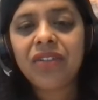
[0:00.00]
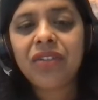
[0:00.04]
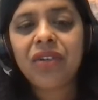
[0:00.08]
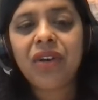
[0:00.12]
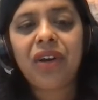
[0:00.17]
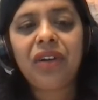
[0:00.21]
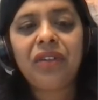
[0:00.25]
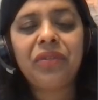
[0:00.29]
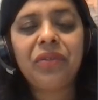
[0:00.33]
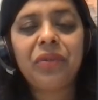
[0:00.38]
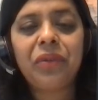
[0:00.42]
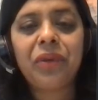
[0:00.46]

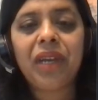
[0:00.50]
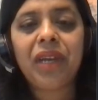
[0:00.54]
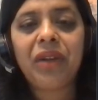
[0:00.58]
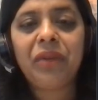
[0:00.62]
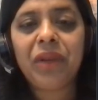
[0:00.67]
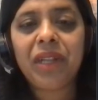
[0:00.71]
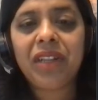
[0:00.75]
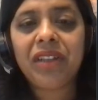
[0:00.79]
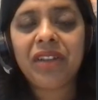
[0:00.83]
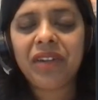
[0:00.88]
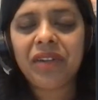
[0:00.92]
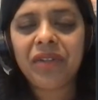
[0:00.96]

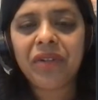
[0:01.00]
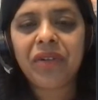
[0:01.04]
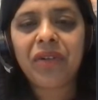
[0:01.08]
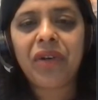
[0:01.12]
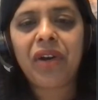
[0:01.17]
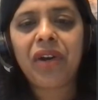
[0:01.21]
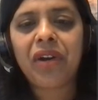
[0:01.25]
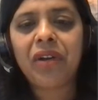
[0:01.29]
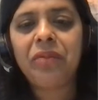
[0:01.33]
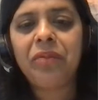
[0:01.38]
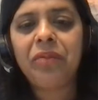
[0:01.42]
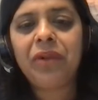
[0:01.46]
software, whether you're
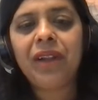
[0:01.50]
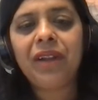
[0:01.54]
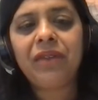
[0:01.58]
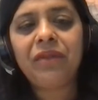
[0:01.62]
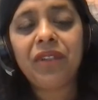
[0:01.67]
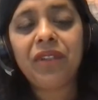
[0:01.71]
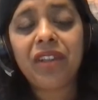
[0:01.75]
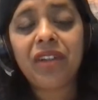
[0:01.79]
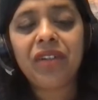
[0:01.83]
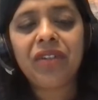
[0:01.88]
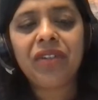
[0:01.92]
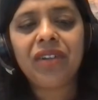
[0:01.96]

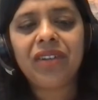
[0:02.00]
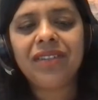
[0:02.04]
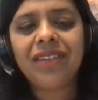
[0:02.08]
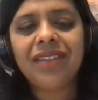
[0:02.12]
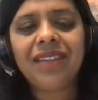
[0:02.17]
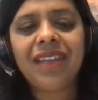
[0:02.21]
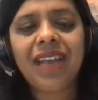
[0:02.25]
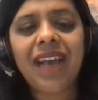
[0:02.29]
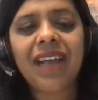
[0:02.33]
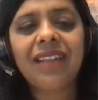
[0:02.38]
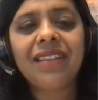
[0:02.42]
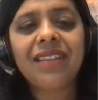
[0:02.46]
on-prem, whether you're on
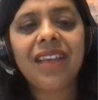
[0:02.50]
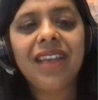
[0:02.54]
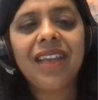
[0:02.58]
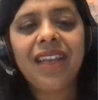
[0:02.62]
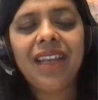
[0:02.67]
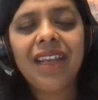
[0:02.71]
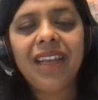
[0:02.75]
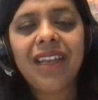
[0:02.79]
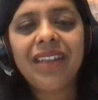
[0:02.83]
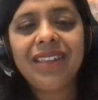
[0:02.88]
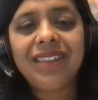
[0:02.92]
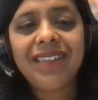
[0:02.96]
SaaS.
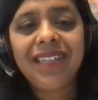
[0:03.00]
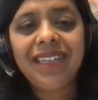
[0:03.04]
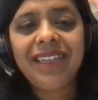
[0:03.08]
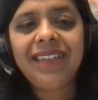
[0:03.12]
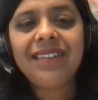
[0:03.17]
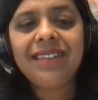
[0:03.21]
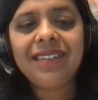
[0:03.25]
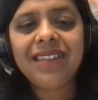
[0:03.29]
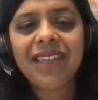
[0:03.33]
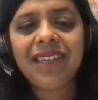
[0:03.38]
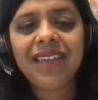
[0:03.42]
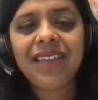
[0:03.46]

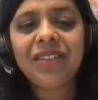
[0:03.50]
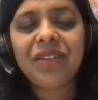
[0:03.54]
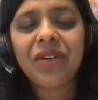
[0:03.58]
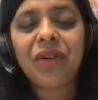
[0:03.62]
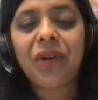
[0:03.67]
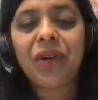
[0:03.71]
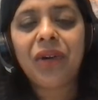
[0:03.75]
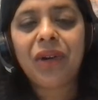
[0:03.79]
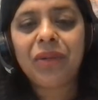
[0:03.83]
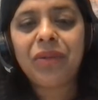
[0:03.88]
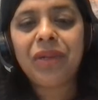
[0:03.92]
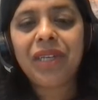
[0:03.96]
These things
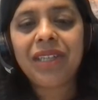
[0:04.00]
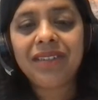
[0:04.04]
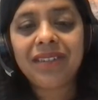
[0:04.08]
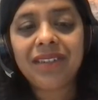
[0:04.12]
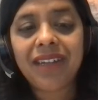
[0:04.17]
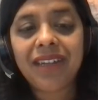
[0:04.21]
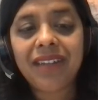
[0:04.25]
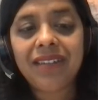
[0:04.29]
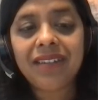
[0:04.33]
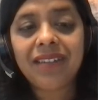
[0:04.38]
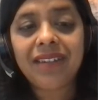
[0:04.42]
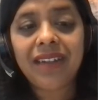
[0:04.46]
always
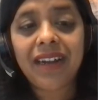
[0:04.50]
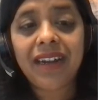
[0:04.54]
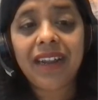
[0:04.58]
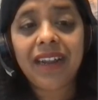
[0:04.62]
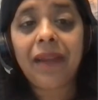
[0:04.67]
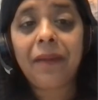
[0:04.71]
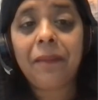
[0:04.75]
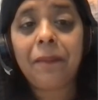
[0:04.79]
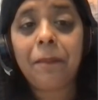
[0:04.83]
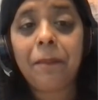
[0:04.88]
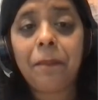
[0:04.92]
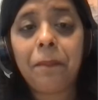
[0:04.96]
stay
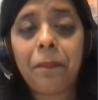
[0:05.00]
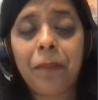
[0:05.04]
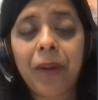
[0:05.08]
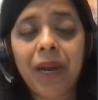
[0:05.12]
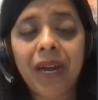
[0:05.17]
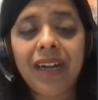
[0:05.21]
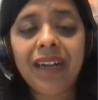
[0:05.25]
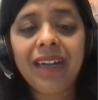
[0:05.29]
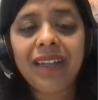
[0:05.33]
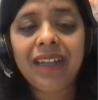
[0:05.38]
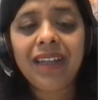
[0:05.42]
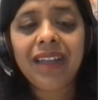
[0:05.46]
steady.
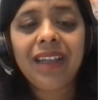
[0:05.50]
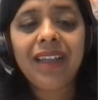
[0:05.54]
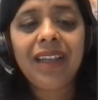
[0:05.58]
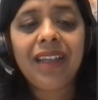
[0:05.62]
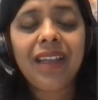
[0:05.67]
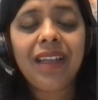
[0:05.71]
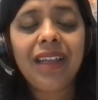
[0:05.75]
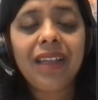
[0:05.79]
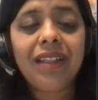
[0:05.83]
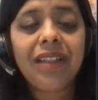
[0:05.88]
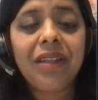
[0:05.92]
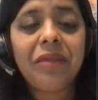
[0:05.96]
But
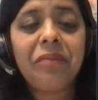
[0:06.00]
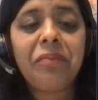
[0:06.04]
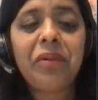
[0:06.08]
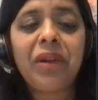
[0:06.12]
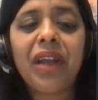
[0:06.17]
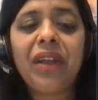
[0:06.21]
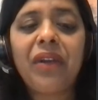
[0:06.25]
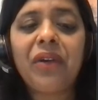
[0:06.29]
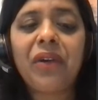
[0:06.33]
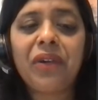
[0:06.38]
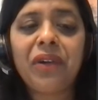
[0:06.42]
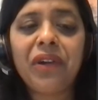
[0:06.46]
the
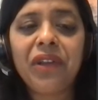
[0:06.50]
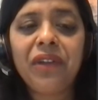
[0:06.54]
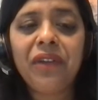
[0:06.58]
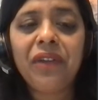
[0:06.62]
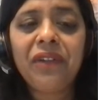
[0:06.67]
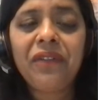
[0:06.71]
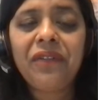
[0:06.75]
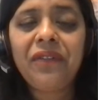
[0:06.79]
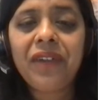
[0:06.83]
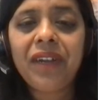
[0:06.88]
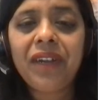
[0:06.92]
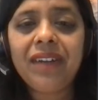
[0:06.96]
priority
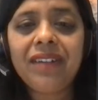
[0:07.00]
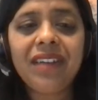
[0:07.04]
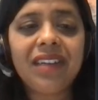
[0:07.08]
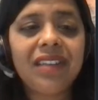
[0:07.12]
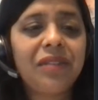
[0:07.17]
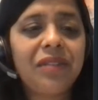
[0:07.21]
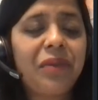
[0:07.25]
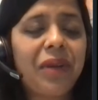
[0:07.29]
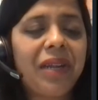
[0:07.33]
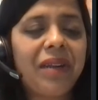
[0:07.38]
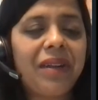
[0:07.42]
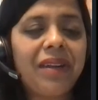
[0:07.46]
of it,
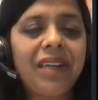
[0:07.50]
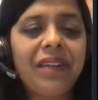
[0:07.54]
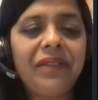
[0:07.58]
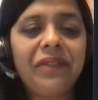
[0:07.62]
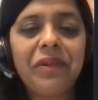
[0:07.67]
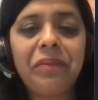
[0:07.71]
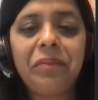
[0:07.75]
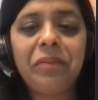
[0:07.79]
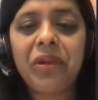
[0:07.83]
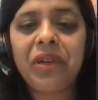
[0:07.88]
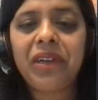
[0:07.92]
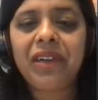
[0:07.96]
that's why I didn't
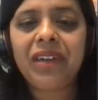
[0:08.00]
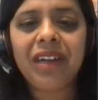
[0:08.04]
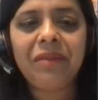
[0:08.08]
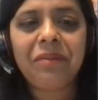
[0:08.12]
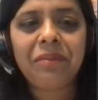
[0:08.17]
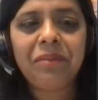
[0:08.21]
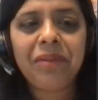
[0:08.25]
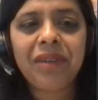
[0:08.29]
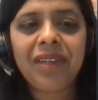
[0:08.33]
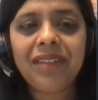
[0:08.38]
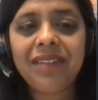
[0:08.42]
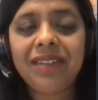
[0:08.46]
even put
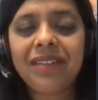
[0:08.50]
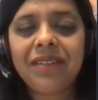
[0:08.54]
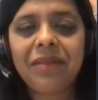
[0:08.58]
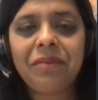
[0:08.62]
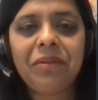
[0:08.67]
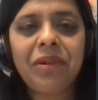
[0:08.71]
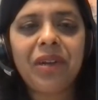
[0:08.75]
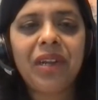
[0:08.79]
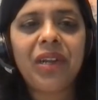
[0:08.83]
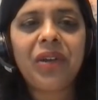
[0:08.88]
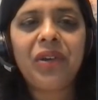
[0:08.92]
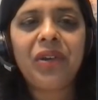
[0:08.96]
numbers. The
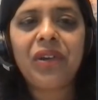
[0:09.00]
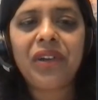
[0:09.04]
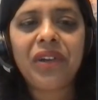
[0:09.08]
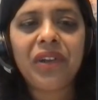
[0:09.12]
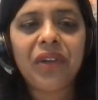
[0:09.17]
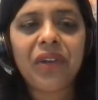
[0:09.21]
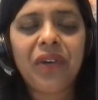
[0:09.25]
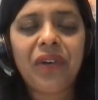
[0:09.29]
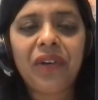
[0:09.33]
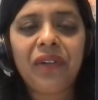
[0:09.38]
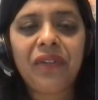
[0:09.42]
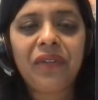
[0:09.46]

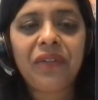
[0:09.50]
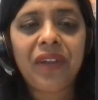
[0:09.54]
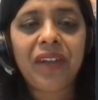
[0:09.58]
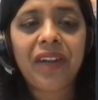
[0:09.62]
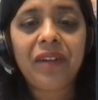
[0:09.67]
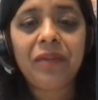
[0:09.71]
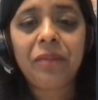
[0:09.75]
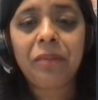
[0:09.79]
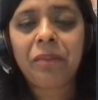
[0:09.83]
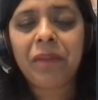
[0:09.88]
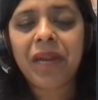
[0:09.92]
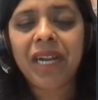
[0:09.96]
priority of
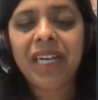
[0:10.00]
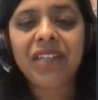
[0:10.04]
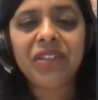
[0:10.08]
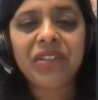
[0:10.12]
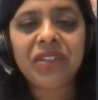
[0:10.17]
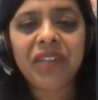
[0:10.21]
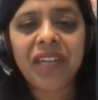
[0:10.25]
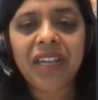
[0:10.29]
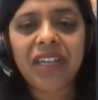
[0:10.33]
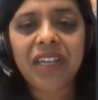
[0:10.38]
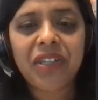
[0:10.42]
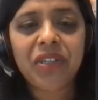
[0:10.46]
it might
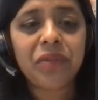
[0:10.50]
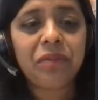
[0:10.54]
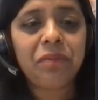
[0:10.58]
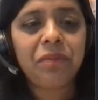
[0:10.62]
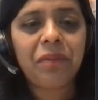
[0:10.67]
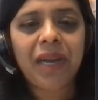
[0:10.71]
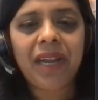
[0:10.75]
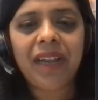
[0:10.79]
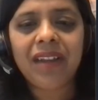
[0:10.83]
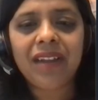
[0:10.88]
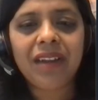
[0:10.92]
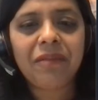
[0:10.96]
change
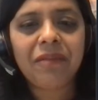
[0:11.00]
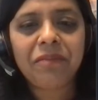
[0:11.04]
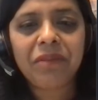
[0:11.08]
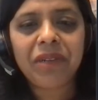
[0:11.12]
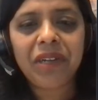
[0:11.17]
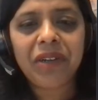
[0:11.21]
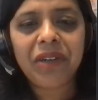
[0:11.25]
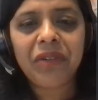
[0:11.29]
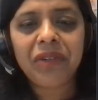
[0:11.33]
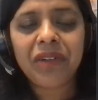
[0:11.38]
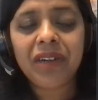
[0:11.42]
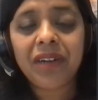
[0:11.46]
by
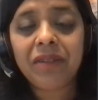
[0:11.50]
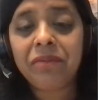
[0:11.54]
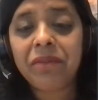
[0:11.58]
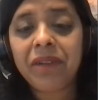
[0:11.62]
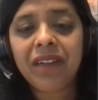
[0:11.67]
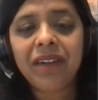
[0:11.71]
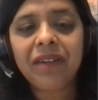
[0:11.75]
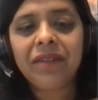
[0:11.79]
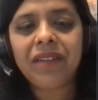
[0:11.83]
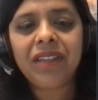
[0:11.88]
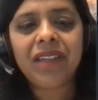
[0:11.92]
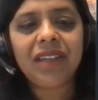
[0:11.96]
company to
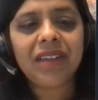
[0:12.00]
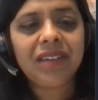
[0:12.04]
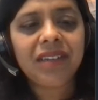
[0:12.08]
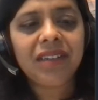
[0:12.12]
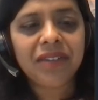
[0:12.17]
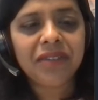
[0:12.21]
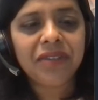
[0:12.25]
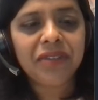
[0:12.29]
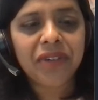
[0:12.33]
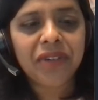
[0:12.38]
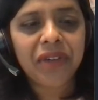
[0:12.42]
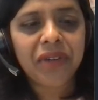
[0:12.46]
company and the
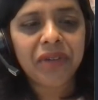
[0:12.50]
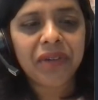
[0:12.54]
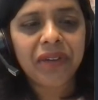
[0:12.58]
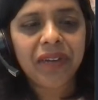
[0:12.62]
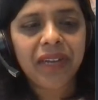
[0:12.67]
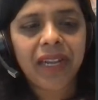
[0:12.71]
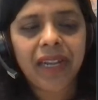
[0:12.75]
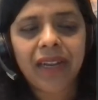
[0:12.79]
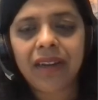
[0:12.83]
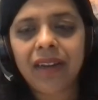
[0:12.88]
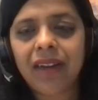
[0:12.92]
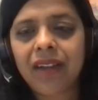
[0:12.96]
industry you're
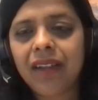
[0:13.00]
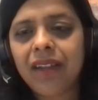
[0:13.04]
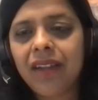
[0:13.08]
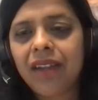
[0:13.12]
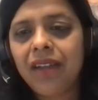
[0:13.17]
in,